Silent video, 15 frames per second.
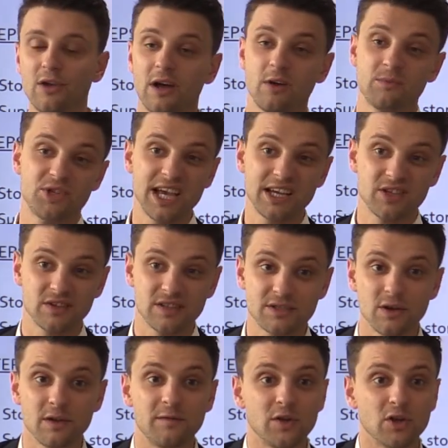giving you an
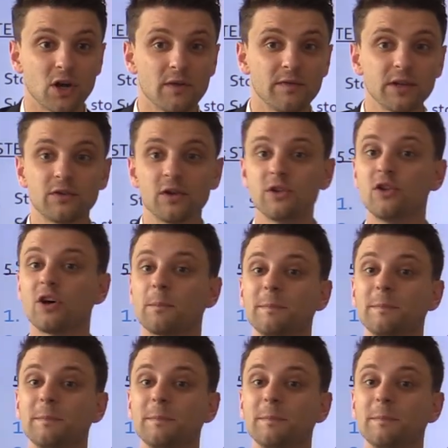objection. So if you don't overturn,